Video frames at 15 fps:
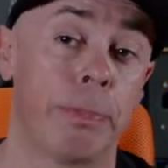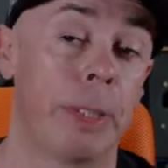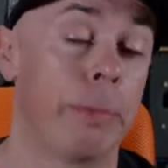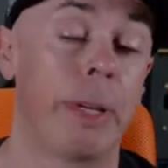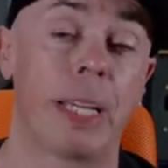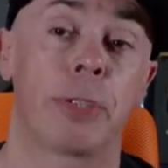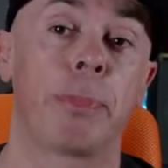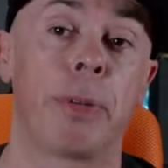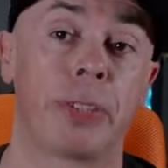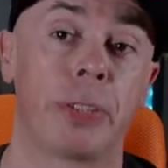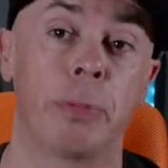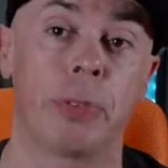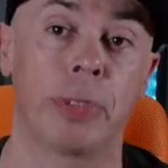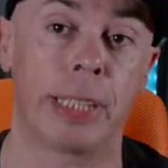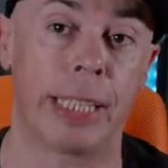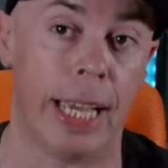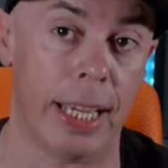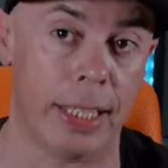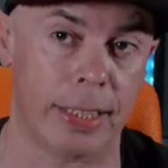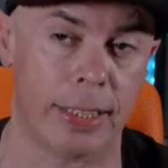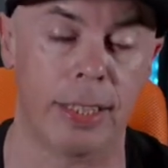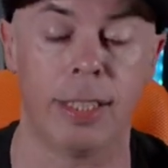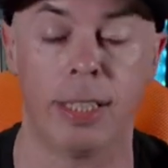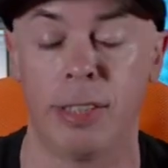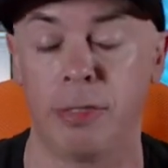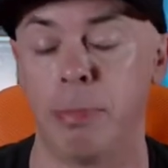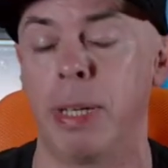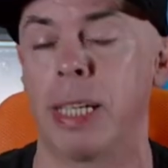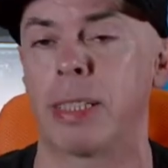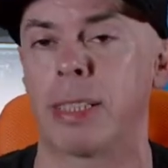best possible gas, if
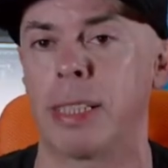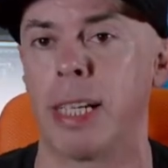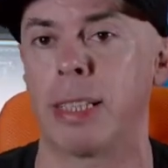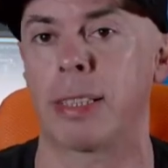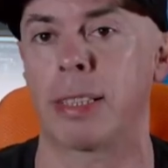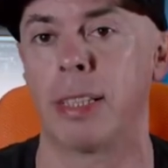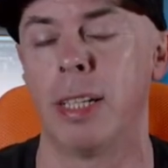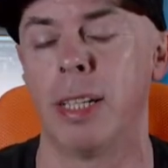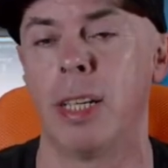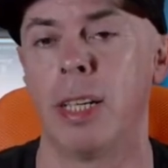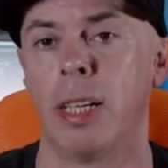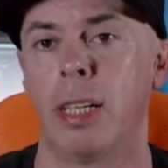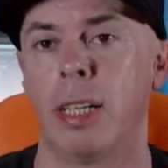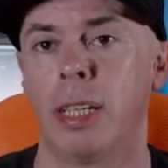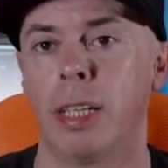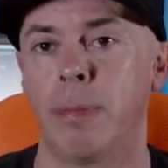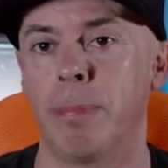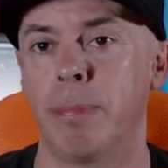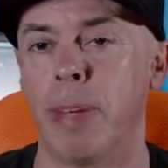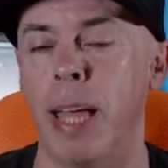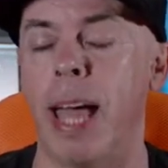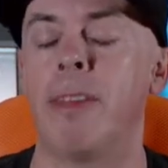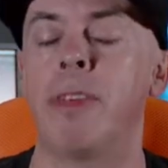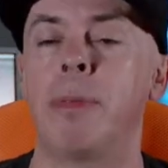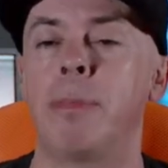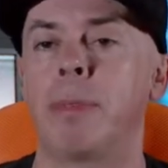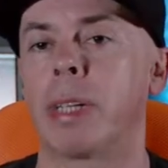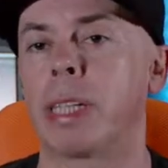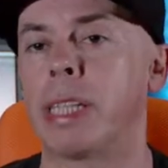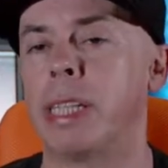it makes sense.
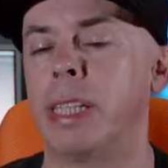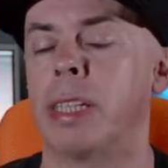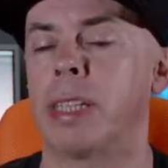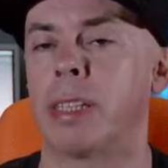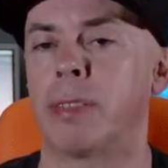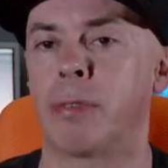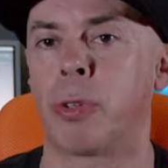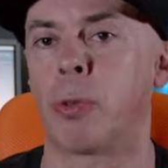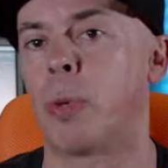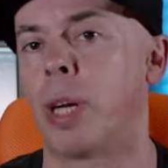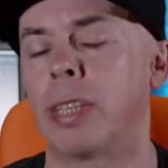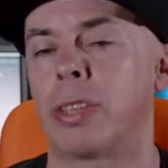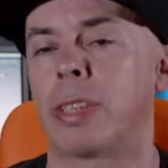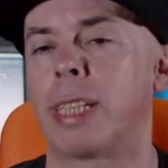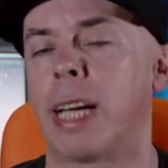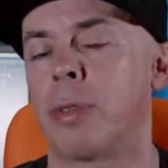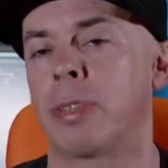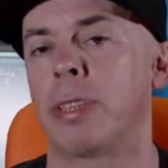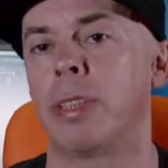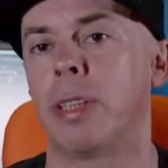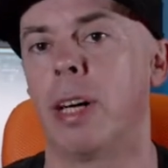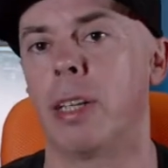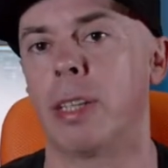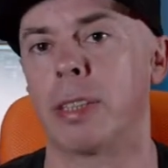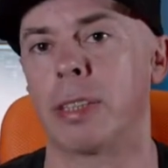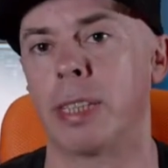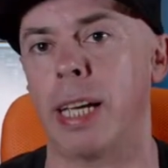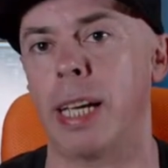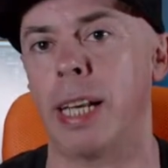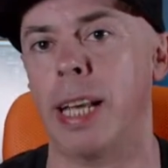Having gear for
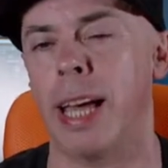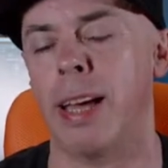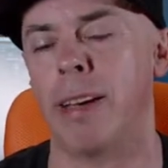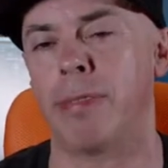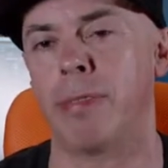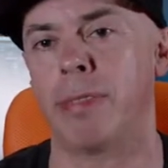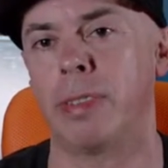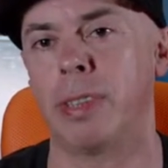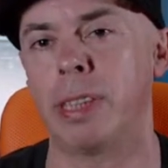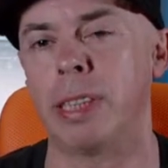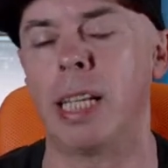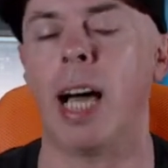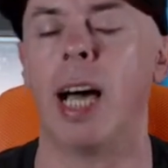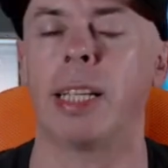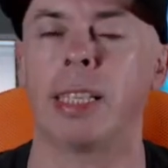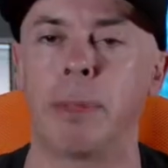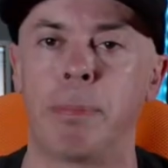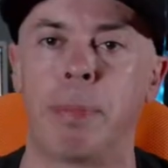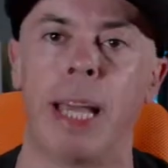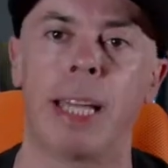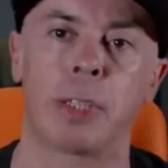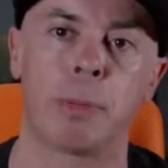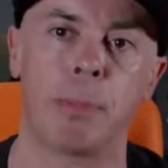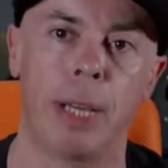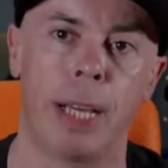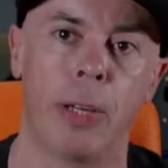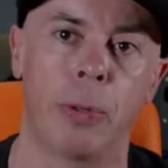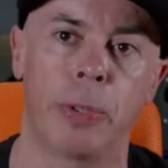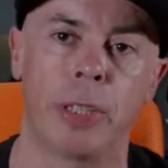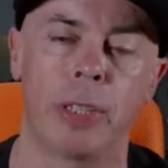$100,000 and have not the best
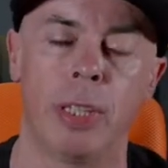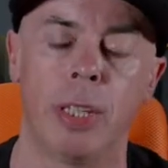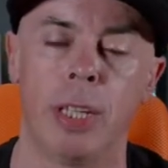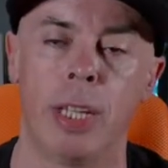power,